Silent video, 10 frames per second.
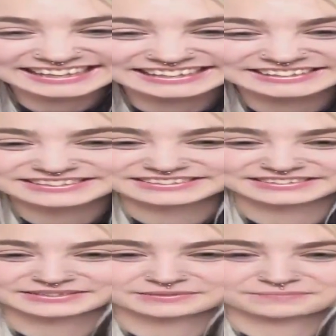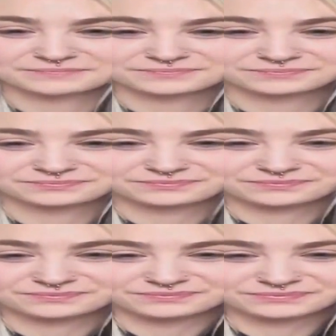
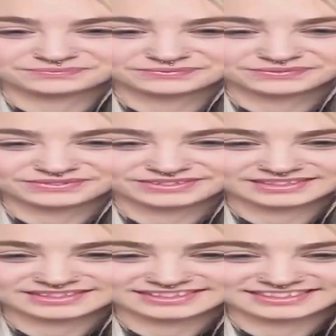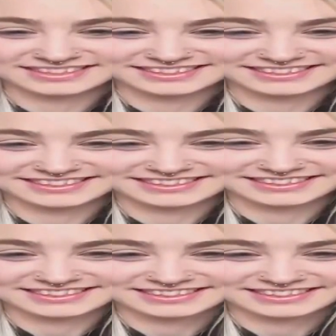No one is speaking in this clip.